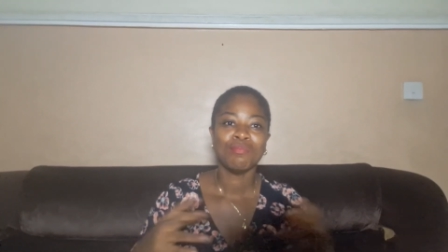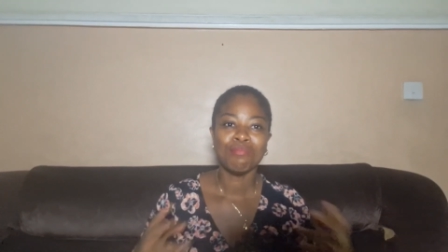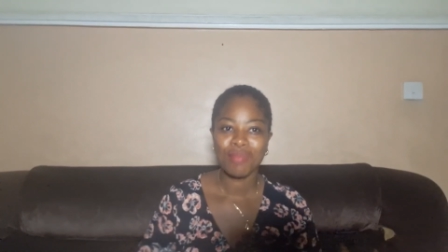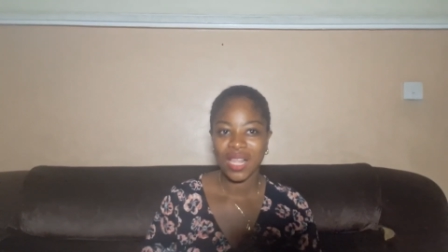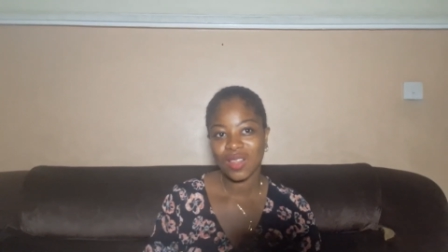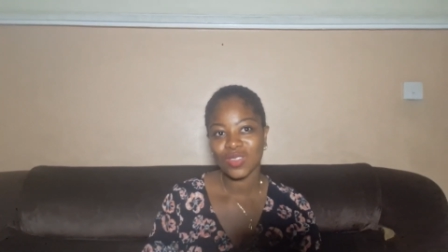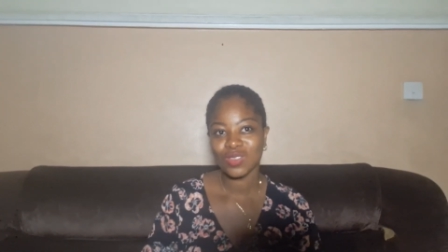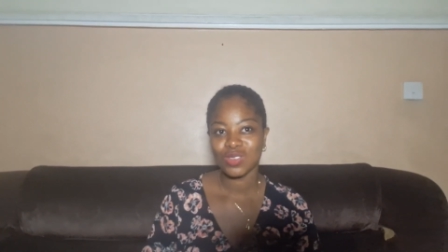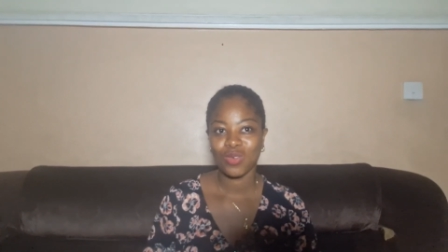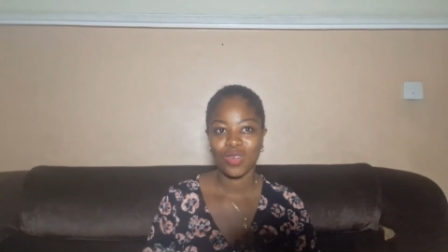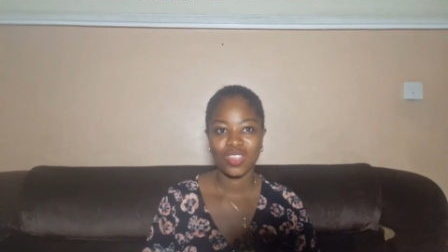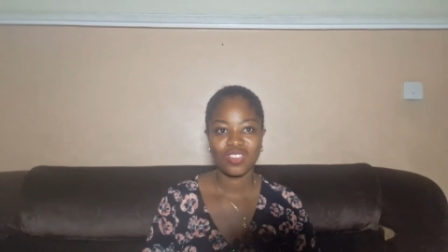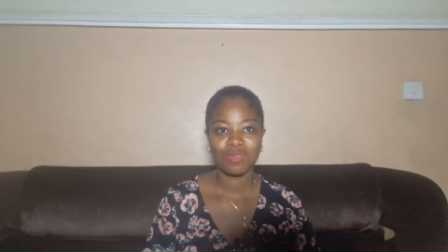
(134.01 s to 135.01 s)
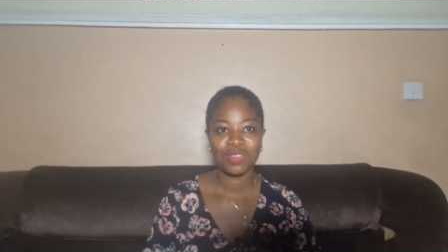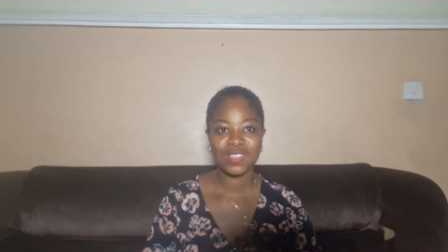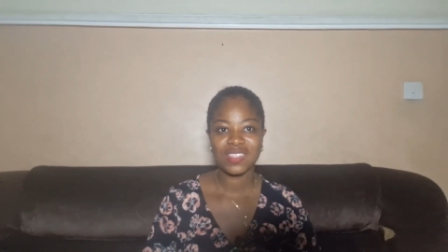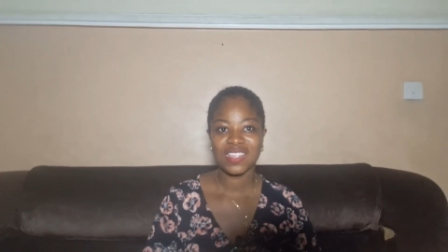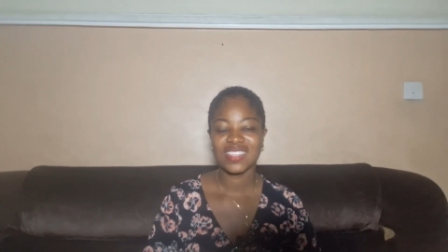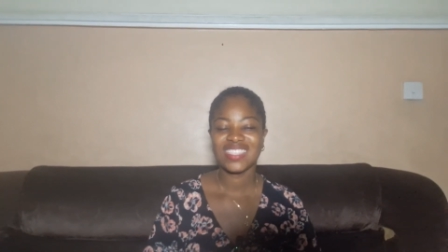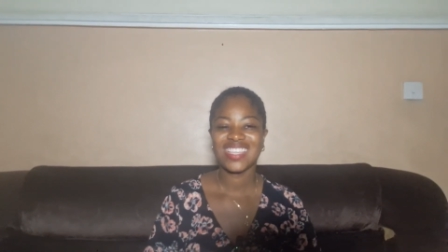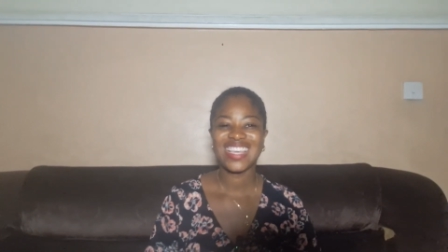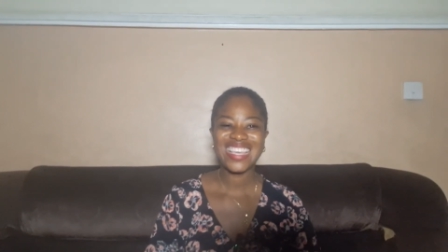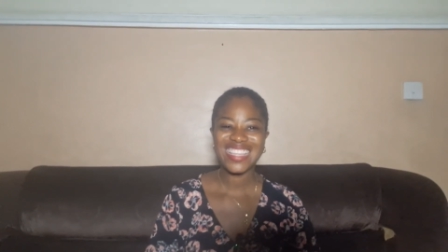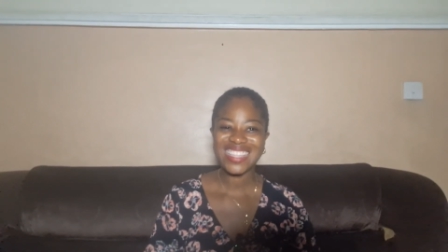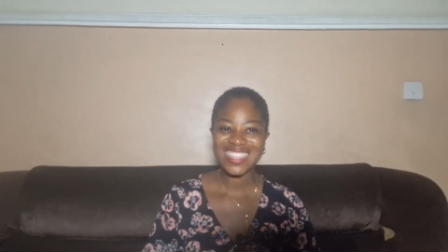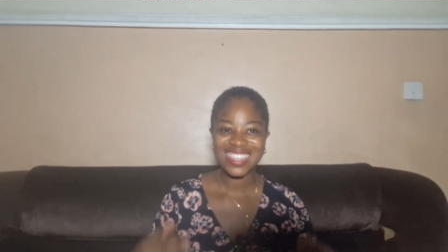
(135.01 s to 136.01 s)
melon storage business
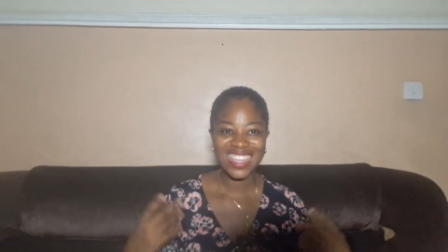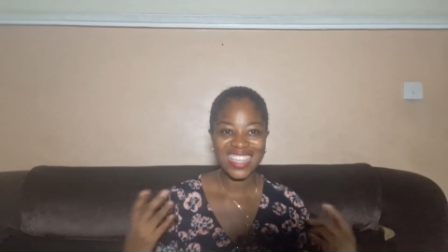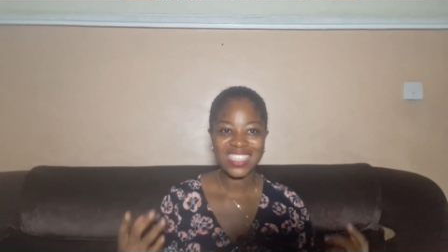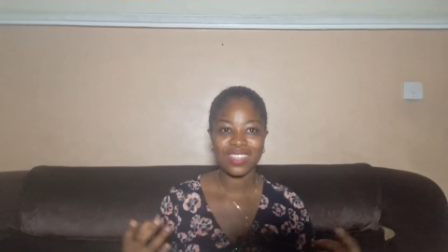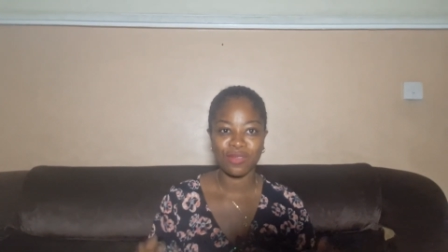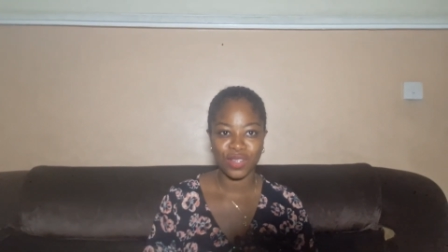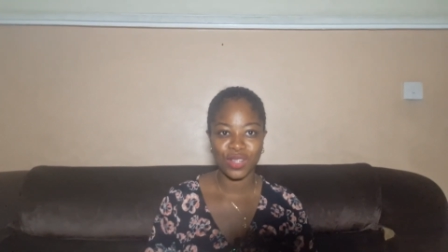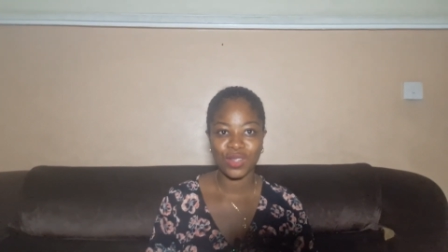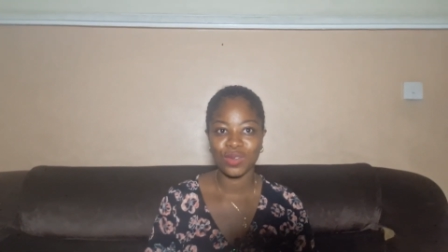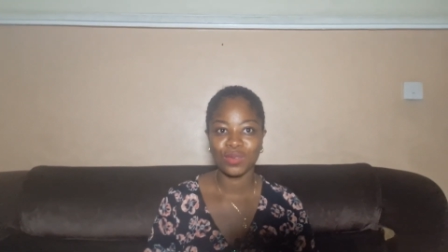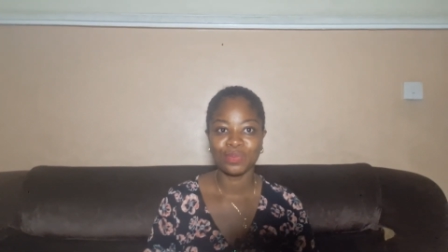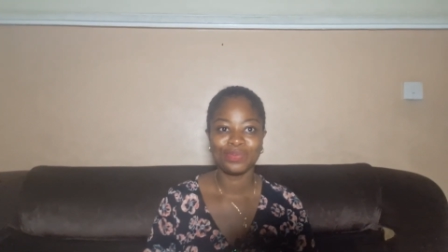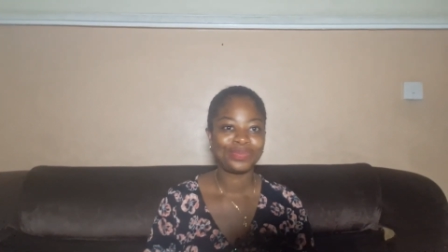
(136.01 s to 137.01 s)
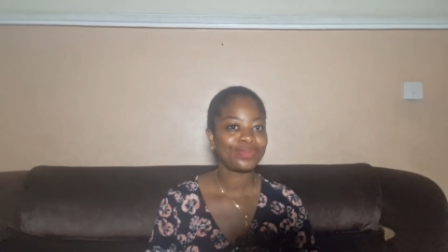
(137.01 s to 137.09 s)
in this video.